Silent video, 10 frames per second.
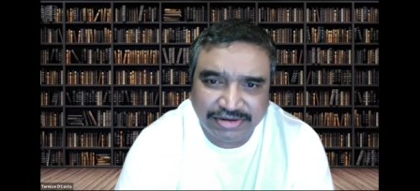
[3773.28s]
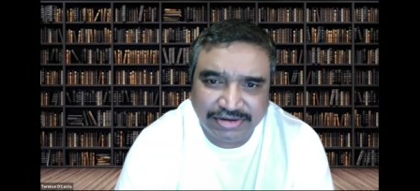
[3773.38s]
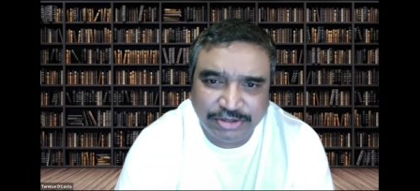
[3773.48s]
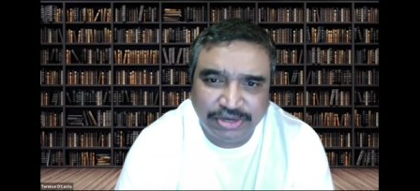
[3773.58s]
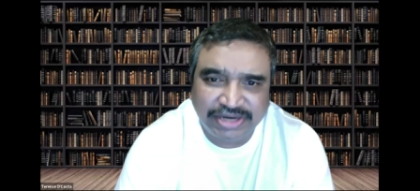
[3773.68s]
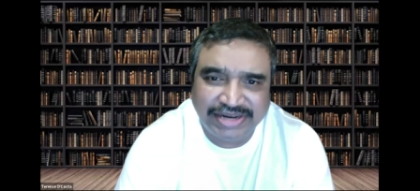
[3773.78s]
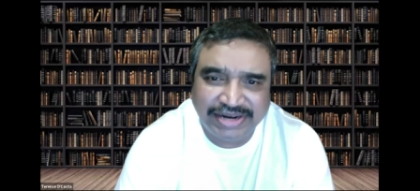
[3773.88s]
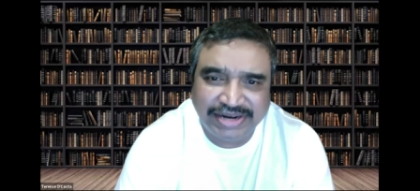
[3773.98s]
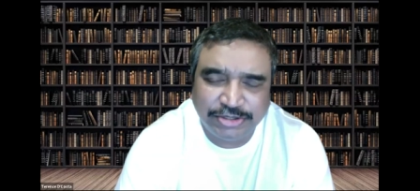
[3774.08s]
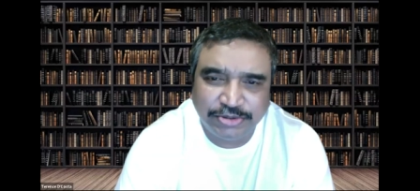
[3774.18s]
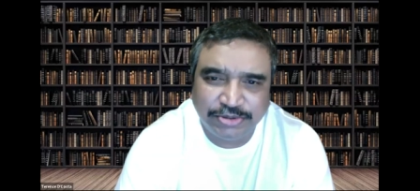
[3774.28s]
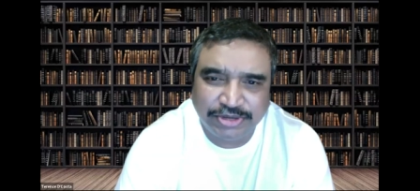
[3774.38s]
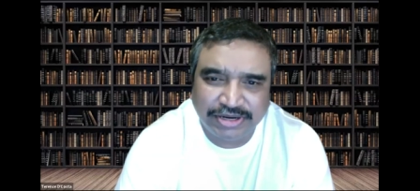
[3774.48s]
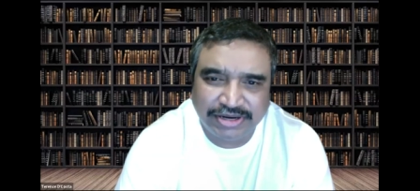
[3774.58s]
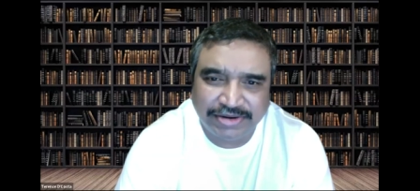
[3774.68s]
to attend
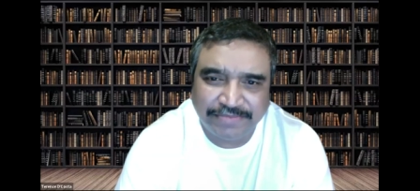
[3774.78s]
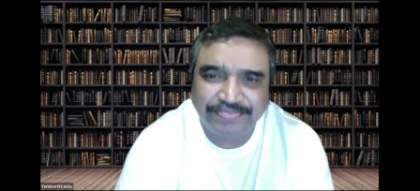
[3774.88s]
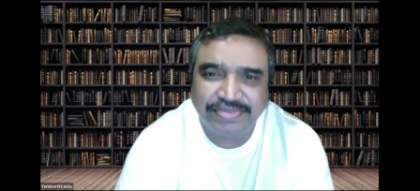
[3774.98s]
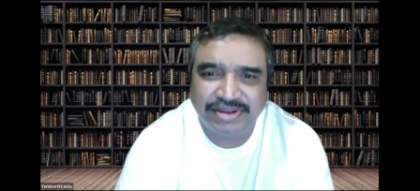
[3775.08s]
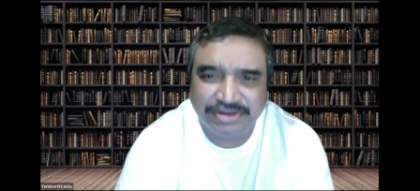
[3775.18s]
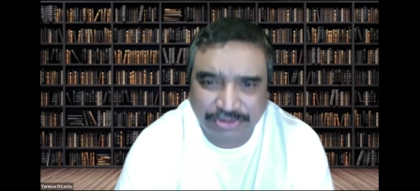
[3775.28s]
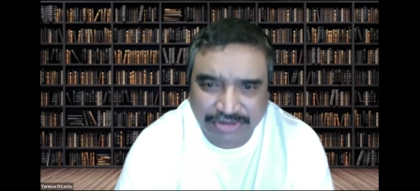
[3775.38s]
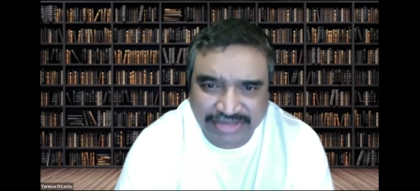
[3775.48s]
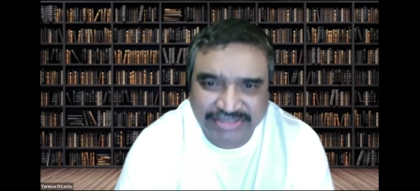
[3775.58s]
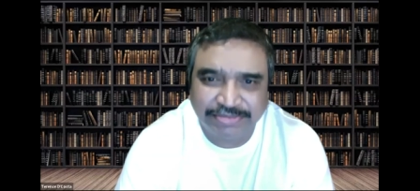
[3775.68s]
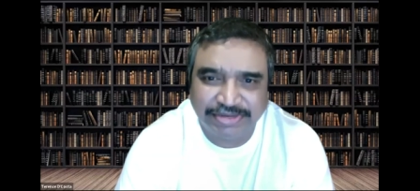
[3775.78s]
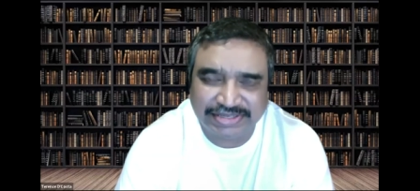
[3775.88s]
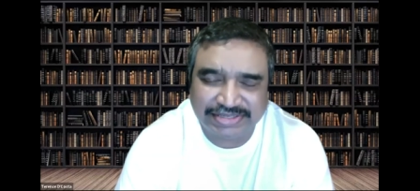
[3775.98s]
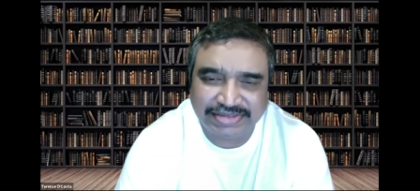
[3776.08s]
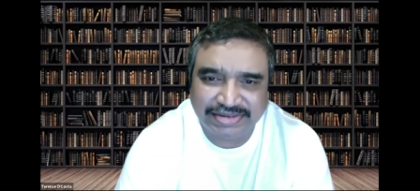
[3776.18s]
to
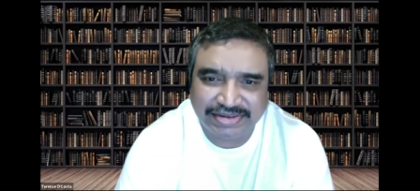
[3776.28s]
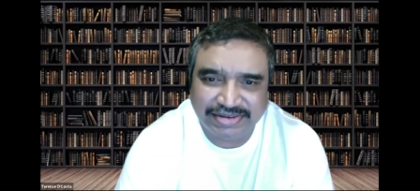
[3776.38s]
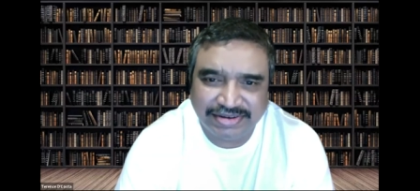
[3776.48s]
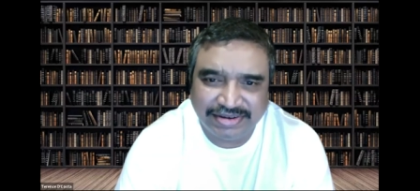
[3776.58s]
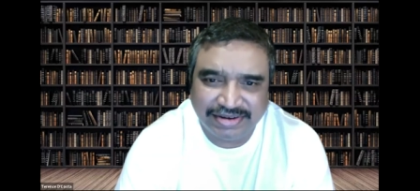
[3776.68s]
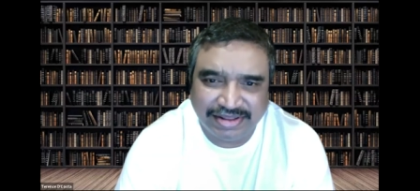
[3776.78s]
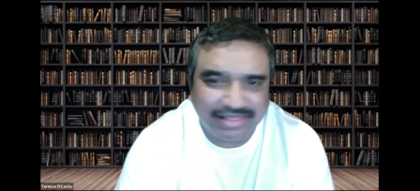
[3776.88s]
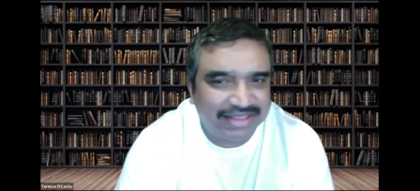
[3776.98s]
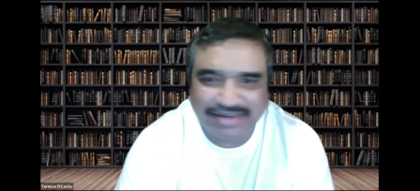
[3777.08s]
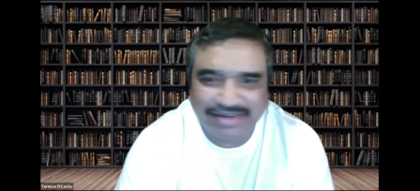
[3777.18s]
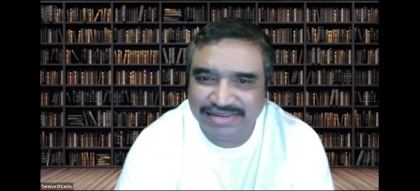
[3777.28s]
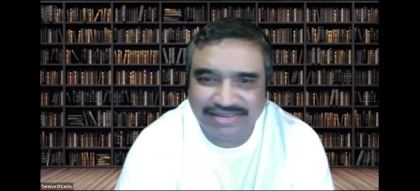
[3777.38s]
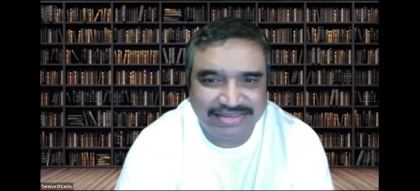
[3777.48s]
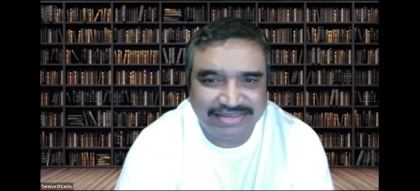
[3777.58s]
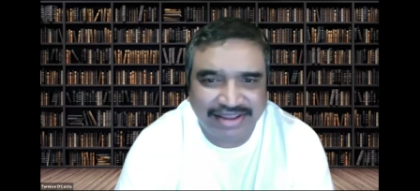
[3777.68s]
customers, and that
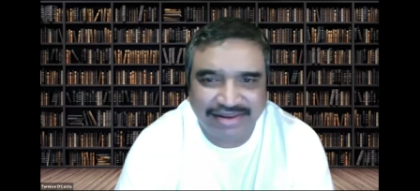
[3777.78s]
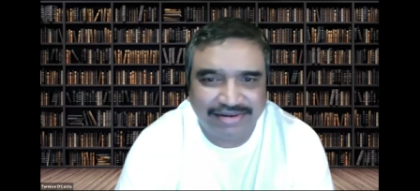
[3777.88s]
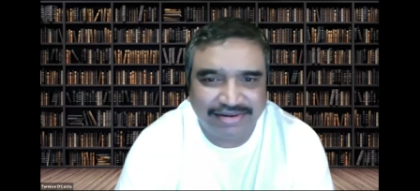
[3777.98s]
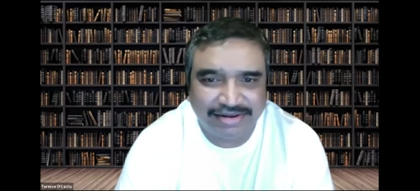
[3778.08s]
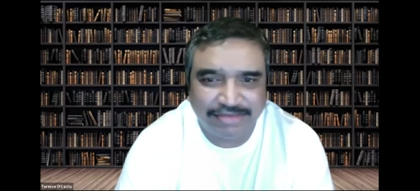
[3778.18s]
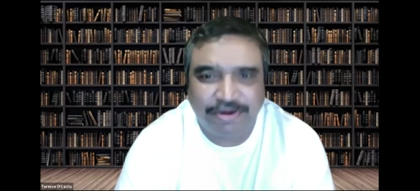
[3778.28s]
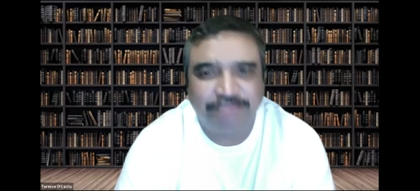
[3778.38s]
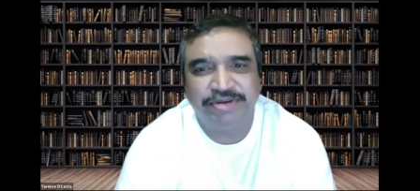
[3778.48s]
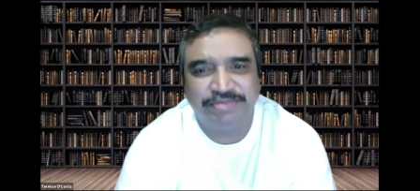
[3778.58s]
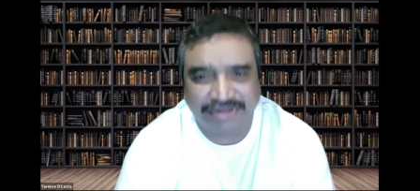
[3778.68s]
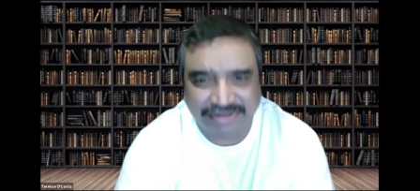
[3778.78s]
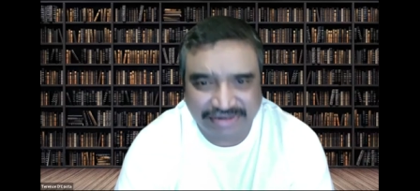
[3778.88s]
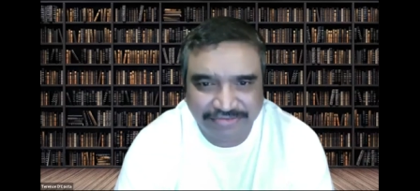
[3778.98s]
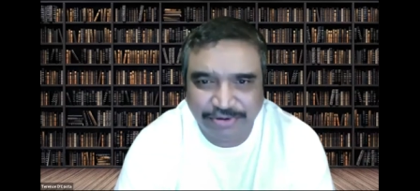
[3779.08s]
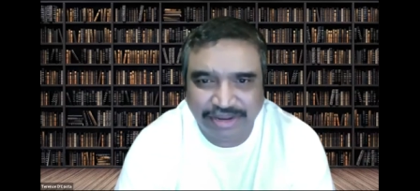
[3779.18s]
is like abominable.
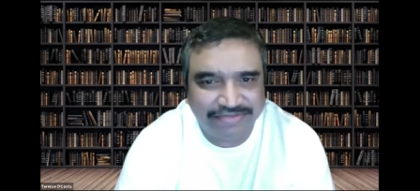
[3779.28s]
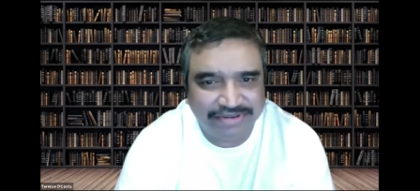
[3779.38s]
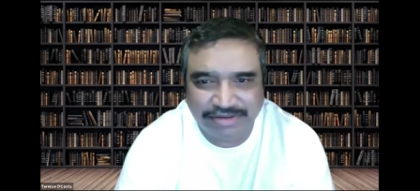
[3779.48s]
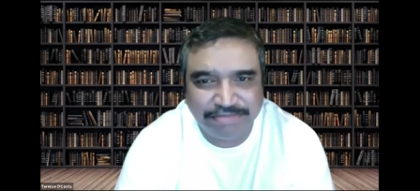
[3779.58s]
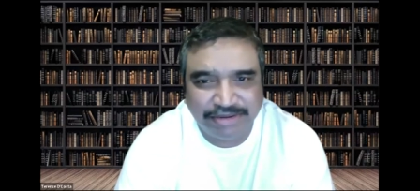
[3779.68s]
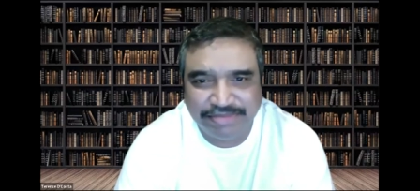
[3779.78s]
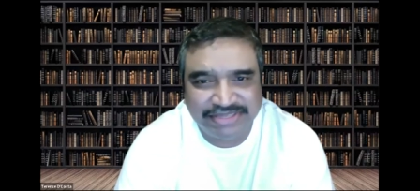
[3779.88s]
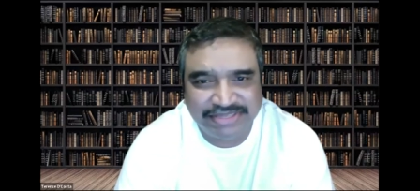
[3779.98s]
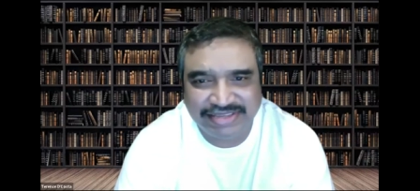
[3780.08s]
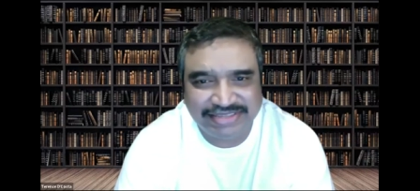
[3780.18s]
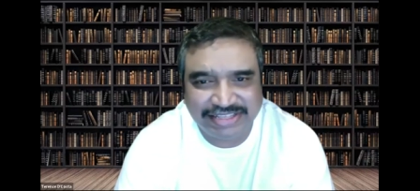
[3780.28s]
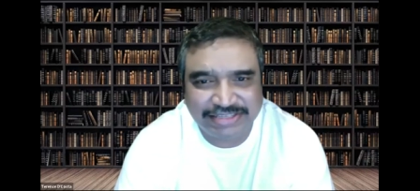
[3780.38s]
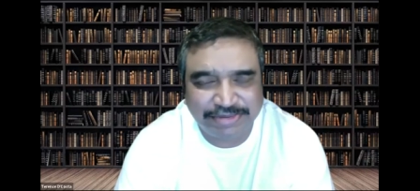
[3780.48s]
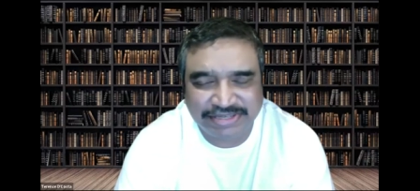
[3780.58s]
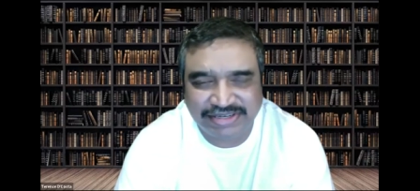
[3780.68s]
If you have a missing
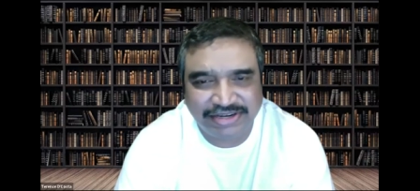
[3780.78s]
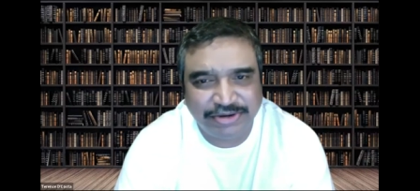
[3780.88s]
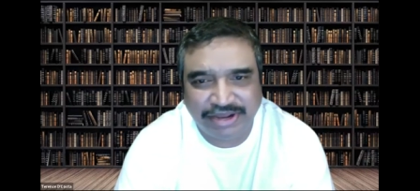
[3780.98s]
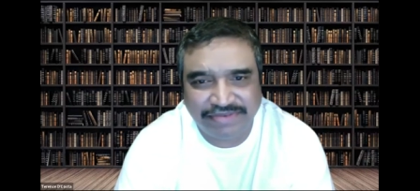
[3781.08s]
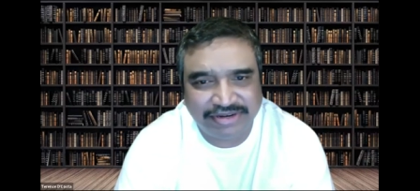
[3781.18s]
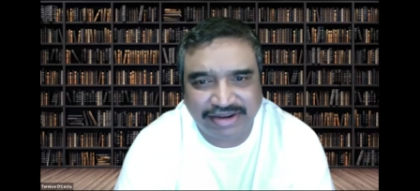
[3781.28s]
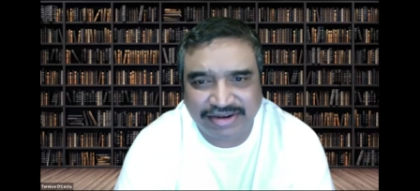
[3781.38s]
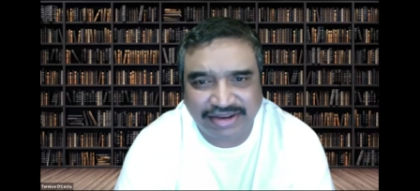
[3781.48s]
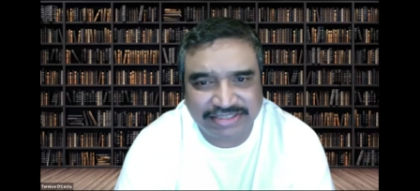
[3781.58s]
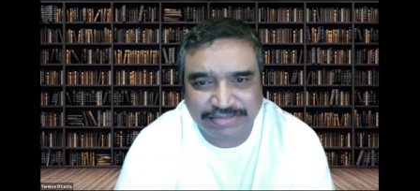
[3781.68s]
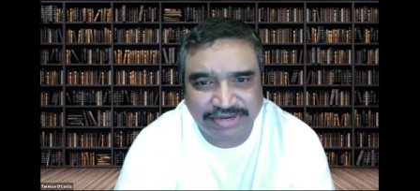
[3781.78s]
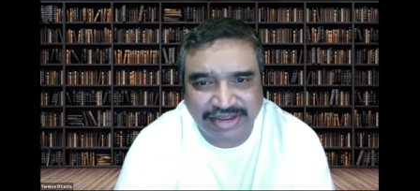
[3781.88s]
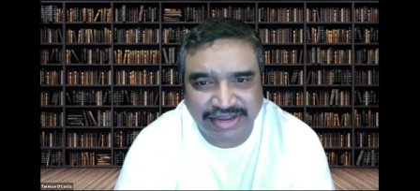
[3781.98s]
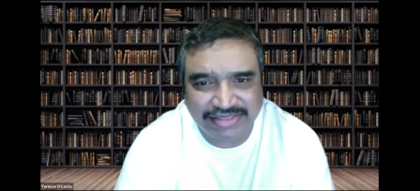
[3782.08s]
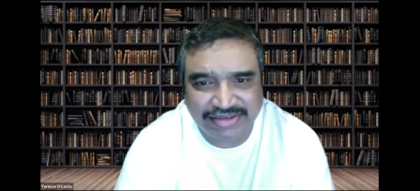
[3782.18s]
salesperson and you have a customer
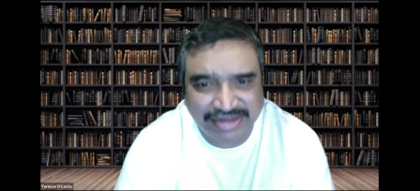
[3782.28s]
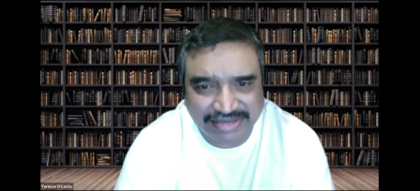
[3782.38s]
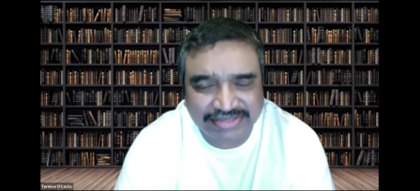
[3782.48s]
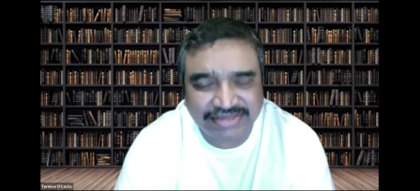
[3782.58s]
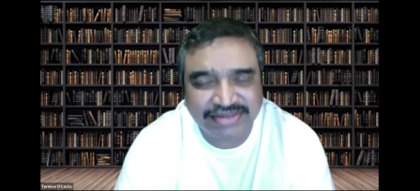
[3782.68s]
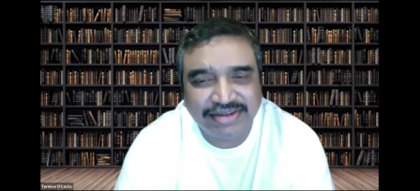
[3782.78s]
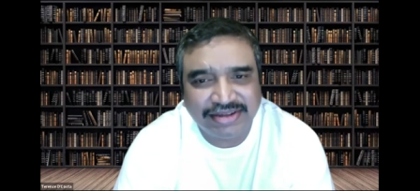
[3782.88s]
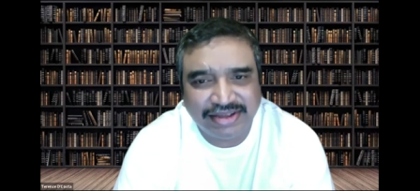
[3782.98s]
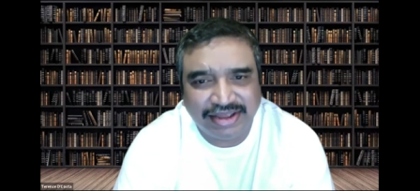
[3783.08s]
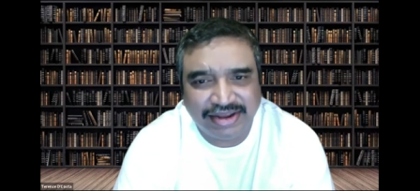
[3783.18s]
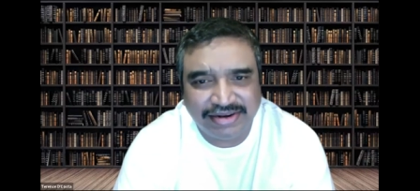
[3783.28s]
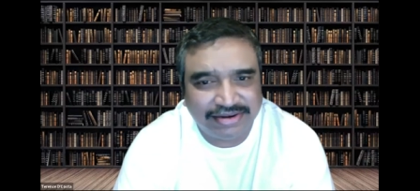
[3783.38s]
at the desk, and